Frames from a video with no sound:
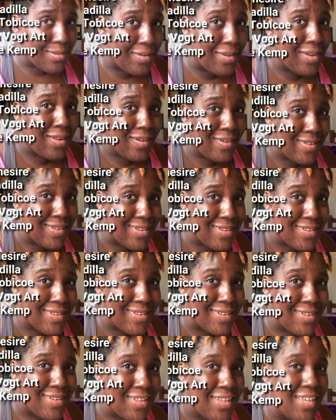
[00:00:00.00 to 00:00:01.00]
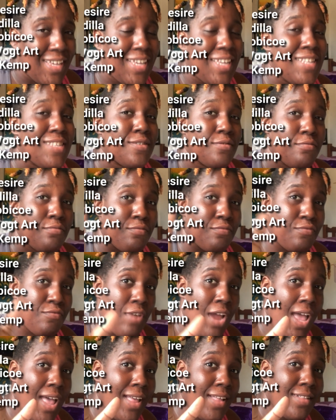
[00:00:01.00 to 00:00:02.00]
going on? It's
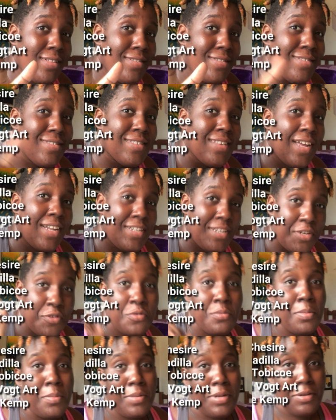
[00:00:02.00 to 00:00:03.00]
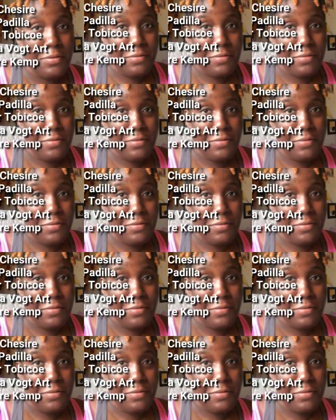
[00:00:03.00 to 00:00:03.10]
Rels. I just remember